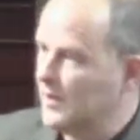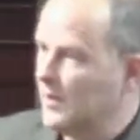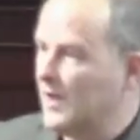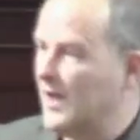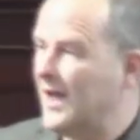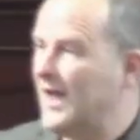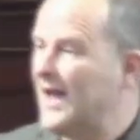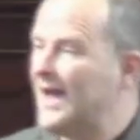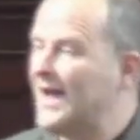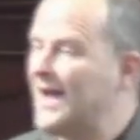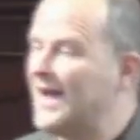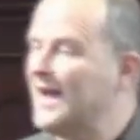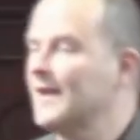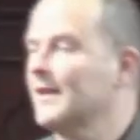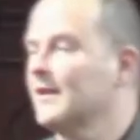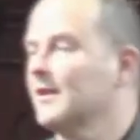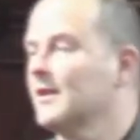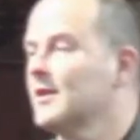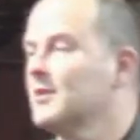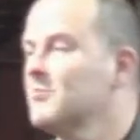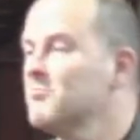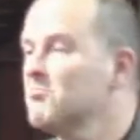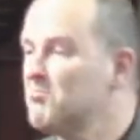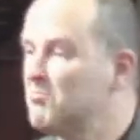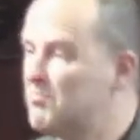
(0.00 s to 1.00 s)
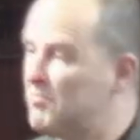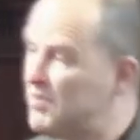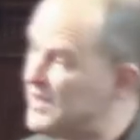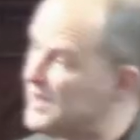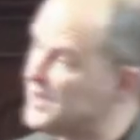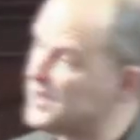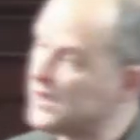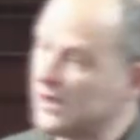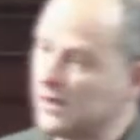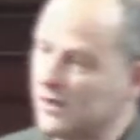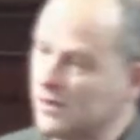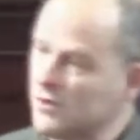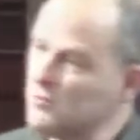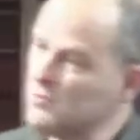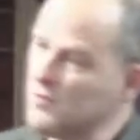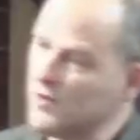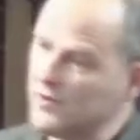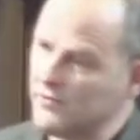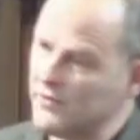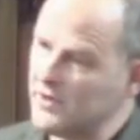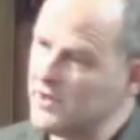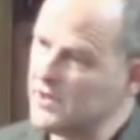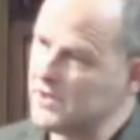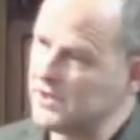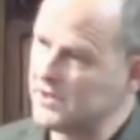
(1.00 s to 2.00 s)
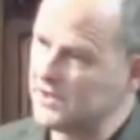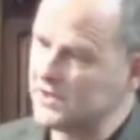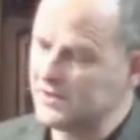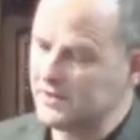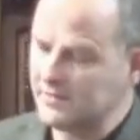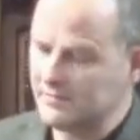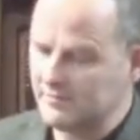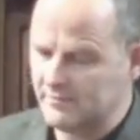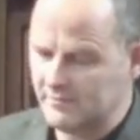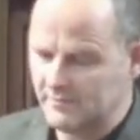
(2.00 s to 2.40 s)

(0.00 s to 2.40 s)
highlight basic human rights